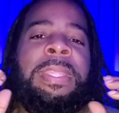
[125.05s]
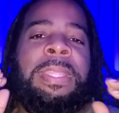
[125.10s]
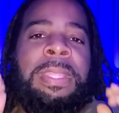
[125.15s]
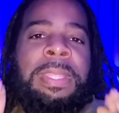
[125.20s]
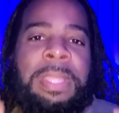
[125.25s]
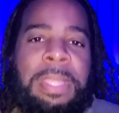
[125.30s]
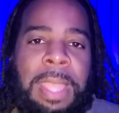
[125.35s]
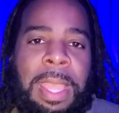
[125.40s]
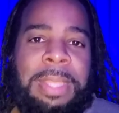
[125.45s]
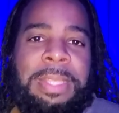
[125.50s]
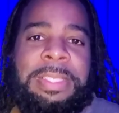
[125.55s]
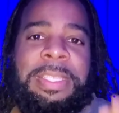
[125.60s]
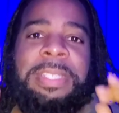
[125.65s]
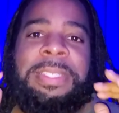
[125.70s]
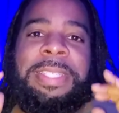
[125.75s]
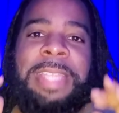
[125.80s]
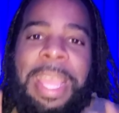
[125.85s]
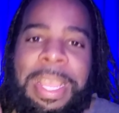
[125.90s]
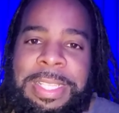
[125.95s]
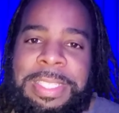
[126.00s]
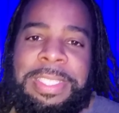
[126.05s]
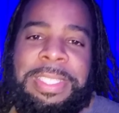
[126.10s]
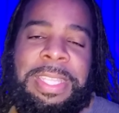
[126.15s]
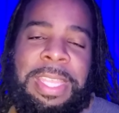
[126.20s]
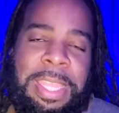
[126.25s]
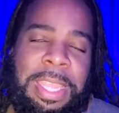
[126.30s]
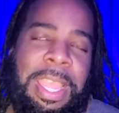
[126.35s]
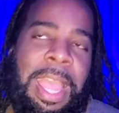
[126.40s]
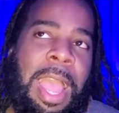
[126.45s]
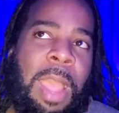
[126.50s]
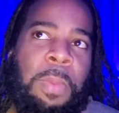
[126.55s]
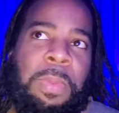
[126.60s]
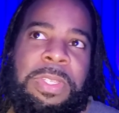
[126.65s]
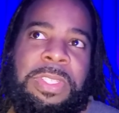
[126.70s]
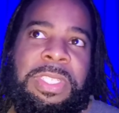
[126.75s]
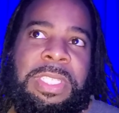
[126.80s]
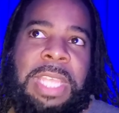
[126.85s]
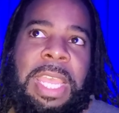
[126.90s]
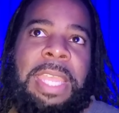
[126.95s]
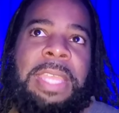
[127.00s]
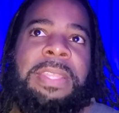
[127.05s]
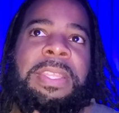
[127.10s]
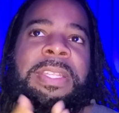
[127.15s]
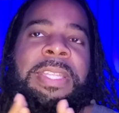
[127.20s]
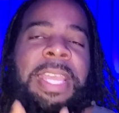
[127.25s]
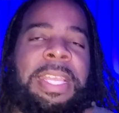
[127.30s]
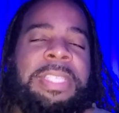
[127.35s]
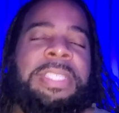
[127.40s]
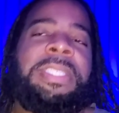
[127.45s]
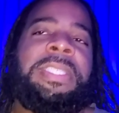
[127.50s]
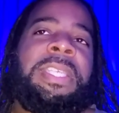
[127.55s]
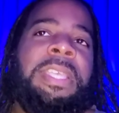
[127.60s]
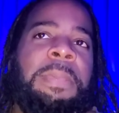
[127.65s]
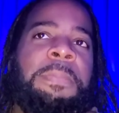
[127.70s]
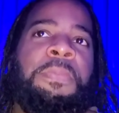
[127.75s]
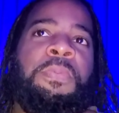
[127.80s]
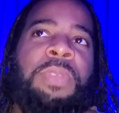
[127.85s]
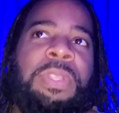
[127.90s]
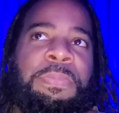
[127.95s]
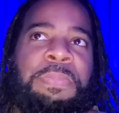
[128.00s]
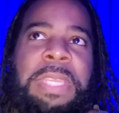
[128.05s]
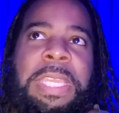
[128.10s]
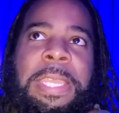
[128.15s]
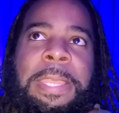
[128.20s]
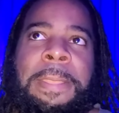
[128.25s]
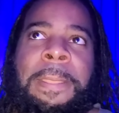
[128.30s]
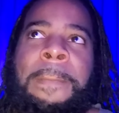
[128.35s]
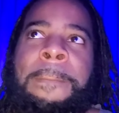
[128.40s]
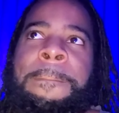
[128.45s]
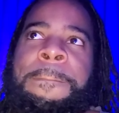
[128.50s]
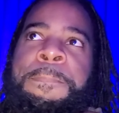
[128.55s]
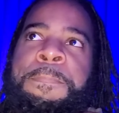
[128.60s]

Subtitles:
The next thing I would say, the next tip would be